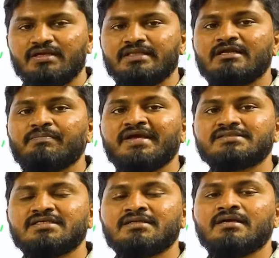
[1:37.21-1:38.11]
That
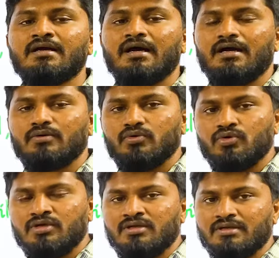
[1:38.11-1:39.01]
makes it a
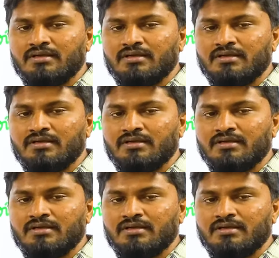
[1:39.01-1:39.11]
good